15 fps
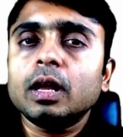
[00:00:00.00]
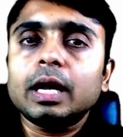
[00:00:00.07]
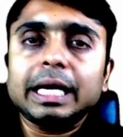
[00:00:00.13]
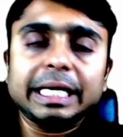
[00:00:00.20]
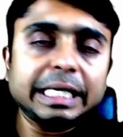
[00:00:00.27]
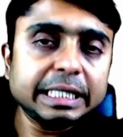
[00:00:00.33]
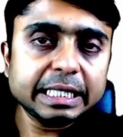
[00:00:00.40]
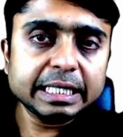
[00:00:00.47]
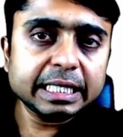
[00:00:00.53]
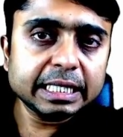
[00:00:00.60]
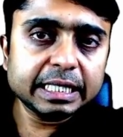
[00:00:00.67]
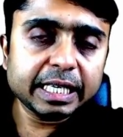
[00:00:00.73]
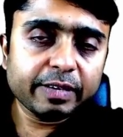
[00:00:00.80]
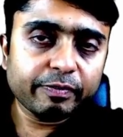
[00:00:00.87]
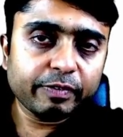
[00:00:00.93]
diseases
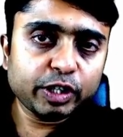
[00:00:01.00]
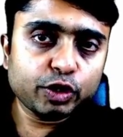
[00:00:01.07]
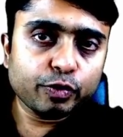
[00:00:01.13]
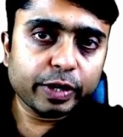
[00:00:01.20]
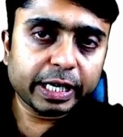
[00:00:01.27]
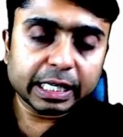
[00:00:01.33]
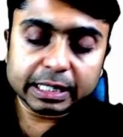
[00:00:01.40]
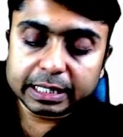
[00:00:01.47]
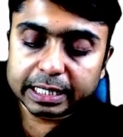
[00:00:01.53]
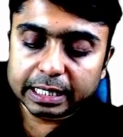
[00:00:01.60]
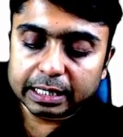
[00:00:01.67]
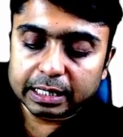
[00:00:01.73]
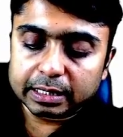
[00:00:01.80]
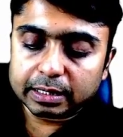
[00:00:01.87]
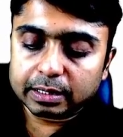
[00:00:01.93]
in which we can see
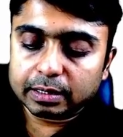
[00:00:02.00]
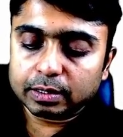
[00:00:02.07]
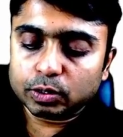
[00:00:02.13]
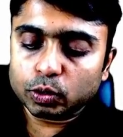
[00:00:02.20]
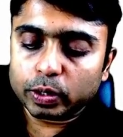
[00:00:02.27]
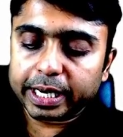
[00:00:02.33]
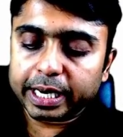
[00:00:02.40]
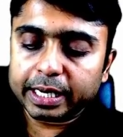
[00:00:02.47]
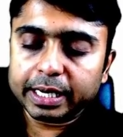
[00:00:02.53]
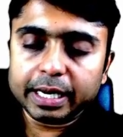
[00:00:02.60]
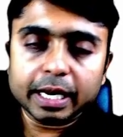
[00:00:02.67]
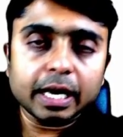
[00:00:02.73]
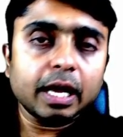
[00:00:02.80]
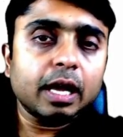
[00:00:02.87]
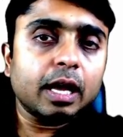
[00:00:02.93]
this? So in
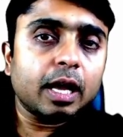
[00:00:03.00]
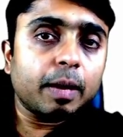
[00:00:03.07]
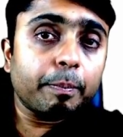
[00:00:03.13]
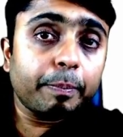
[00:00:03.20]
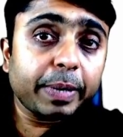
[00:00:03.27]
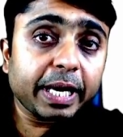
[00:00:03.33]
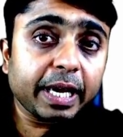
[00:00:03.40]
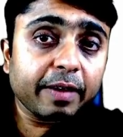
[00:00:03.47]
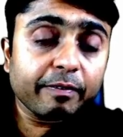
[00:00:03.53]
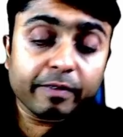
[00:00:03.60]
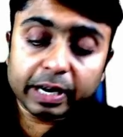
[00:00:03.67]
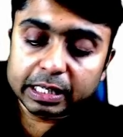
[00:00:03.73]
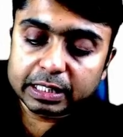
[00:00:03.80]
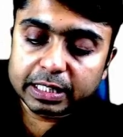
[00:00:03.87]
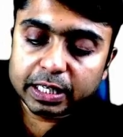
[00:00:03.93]
P.
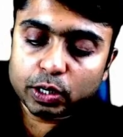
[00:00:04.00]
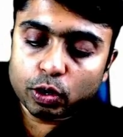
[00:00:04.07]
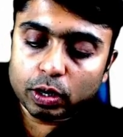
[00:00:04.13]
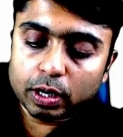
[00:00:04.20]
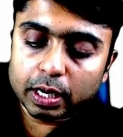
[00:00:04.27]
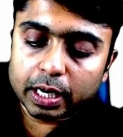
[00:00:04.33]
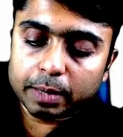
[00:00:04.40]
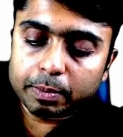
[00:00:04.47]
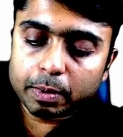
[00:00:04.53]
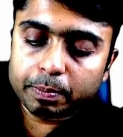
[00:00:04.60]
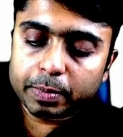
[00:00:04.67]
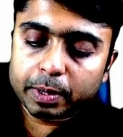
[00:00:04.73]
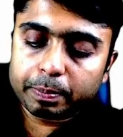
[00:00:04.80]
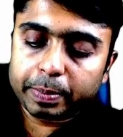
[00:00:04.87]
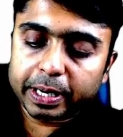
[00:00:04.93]
versicolor, remember
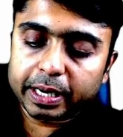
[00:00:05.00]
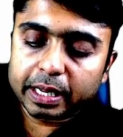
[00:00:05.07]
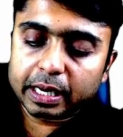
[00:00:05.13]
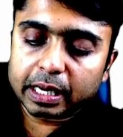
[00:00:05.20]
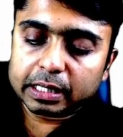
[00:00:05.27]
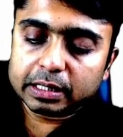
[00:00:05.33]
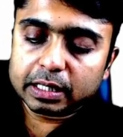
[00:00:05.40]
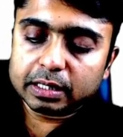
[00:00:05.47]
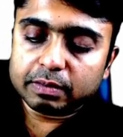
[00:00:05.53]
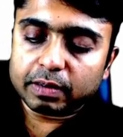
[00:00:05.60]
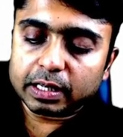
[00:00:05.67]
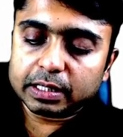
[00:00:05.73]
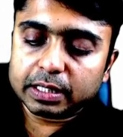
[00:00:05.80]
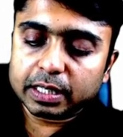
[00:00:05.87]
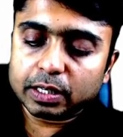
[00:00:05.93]
pityriasis
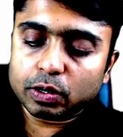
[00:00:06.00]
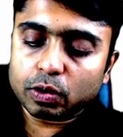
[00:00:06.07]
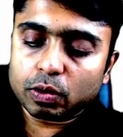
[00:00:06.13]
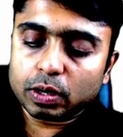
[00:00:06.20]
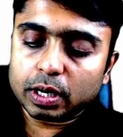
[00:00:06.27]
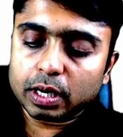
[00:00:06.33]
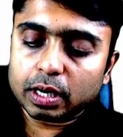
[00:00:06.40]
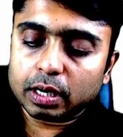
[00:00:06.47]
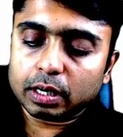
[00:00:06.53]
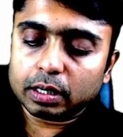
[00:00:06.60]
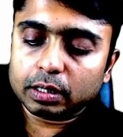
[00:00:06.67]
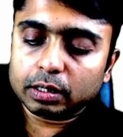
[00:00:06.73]
versicolor,